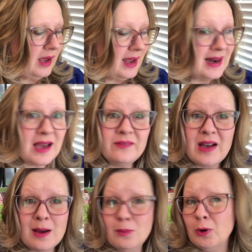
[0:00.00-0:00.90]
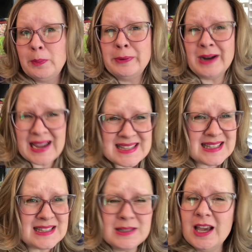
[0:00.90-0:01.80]
And I've got more
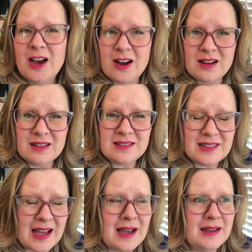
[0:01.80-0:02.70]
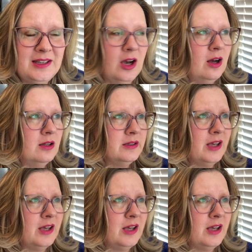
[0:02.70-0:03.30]
prizes, y'all